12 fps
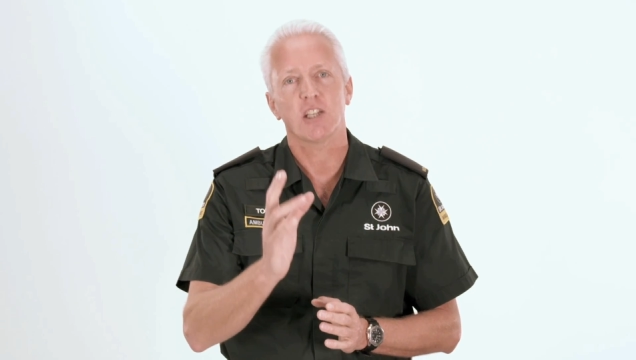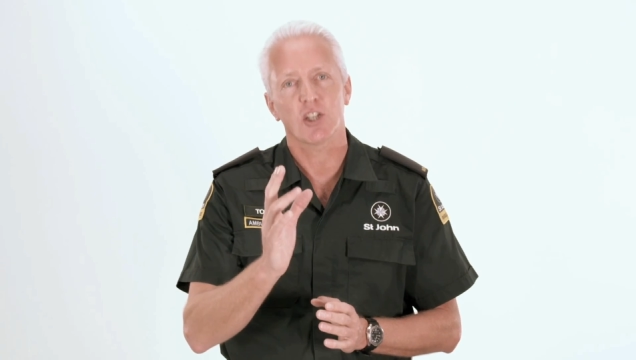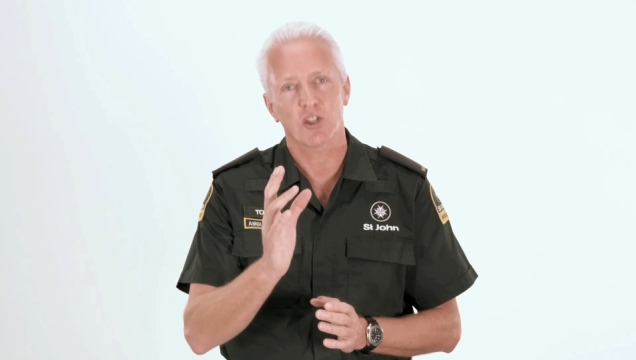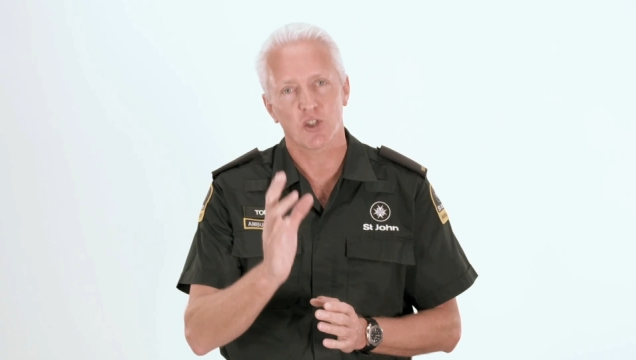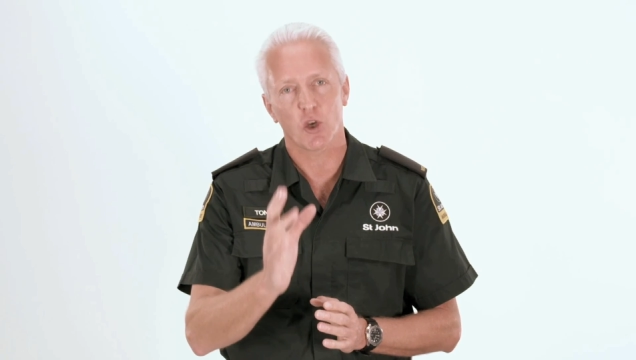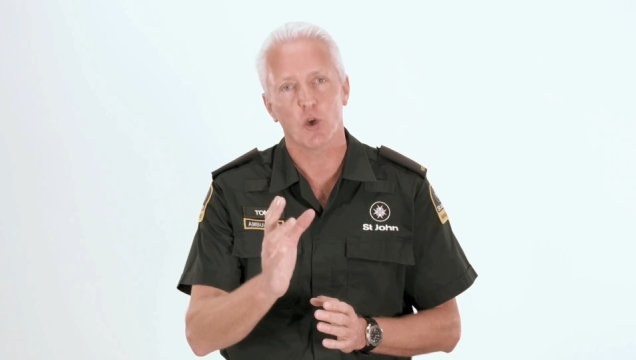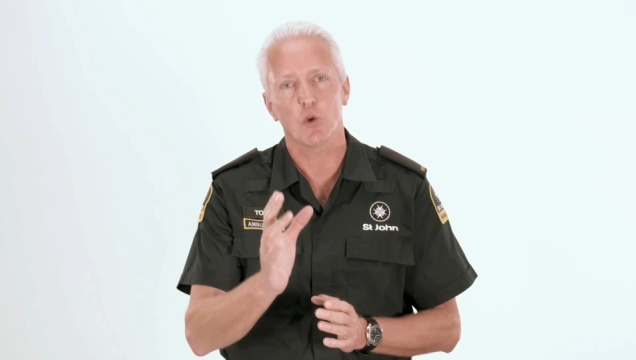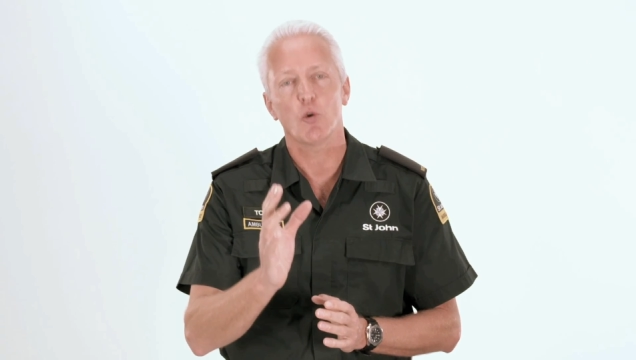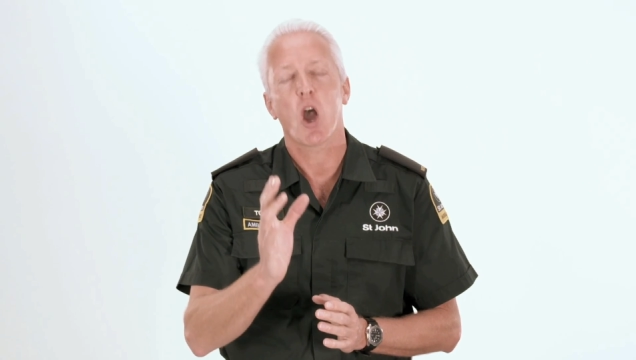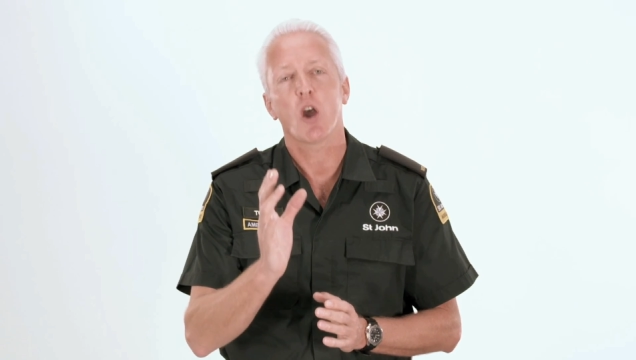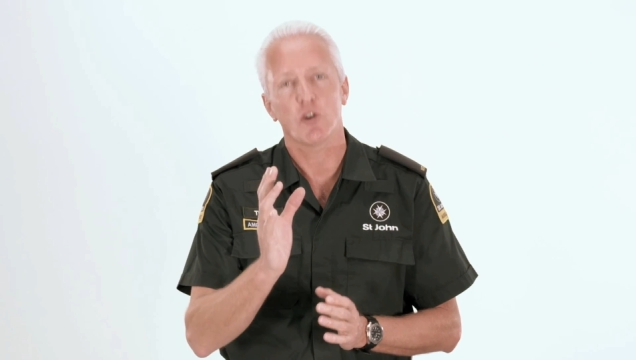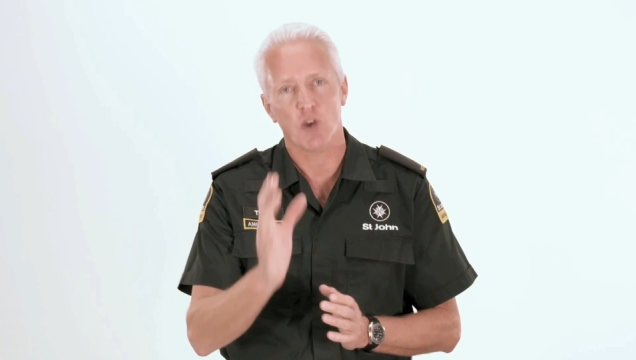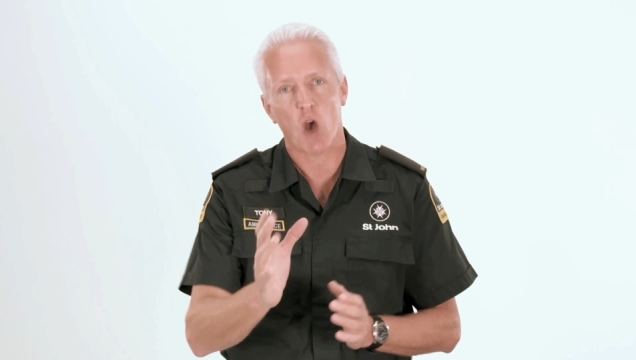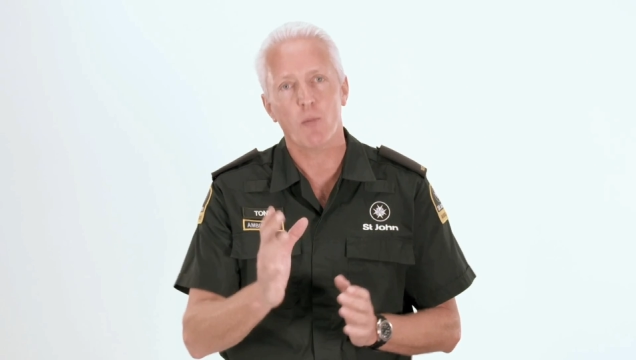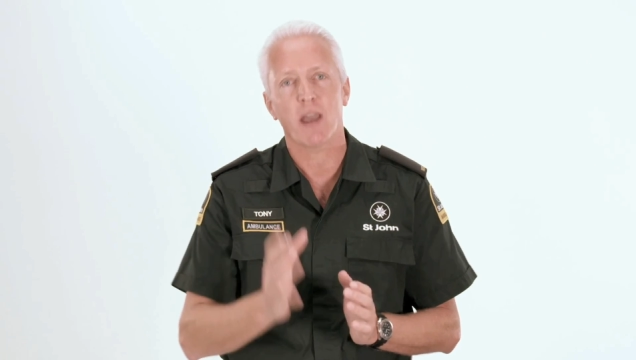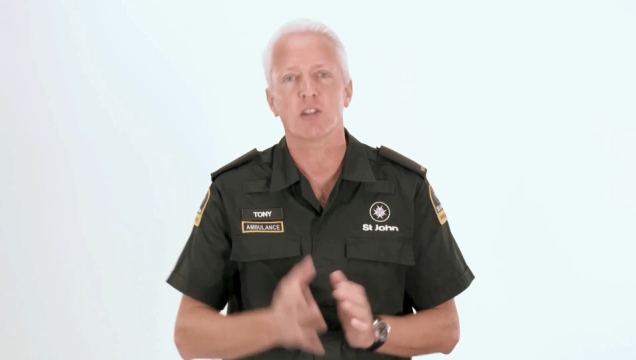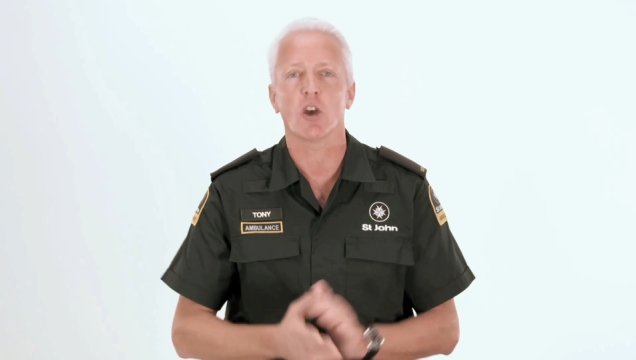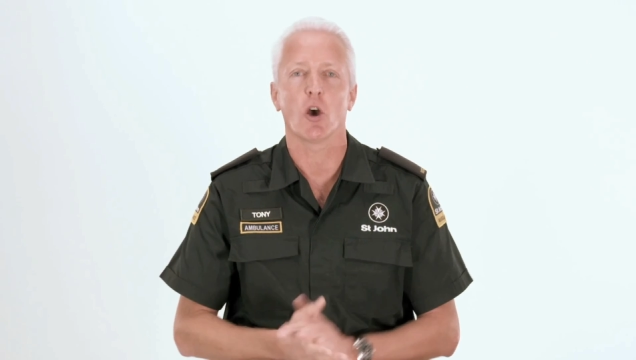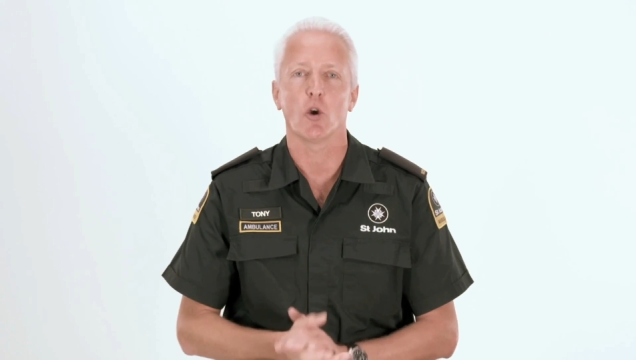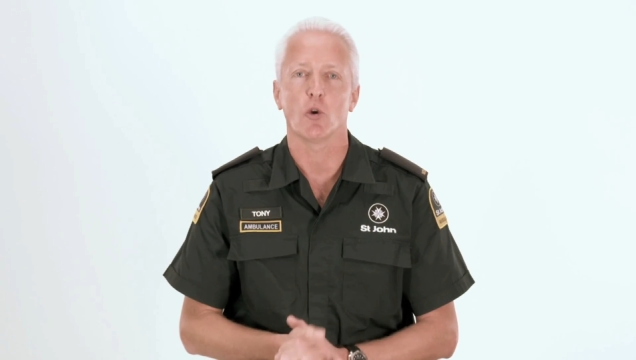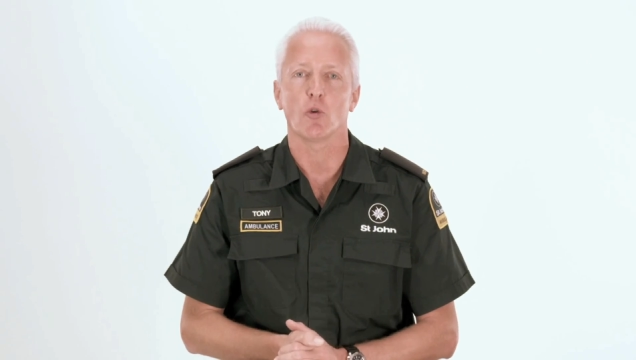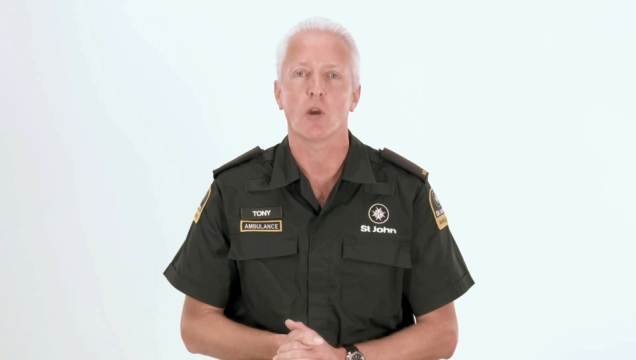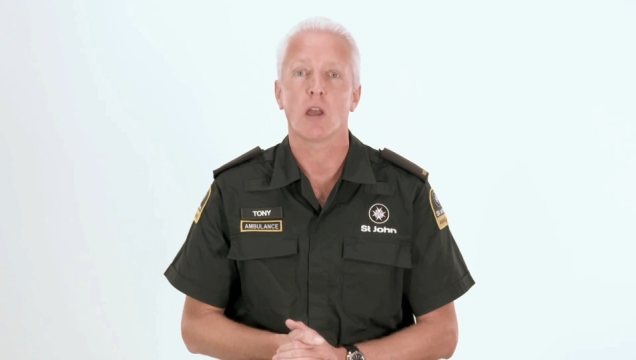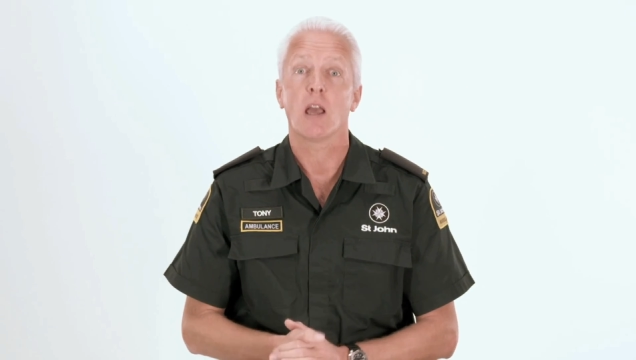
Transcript: to 2, no matter who.